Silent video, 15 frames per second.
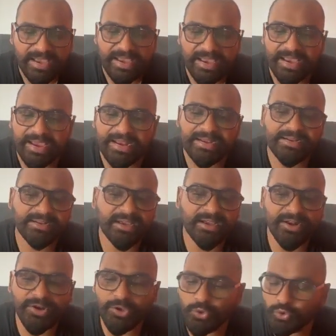and
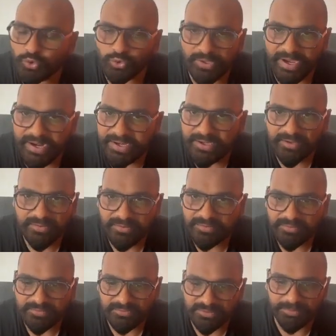due to that
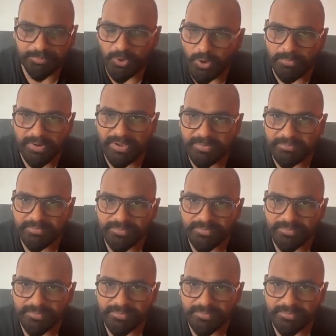the problem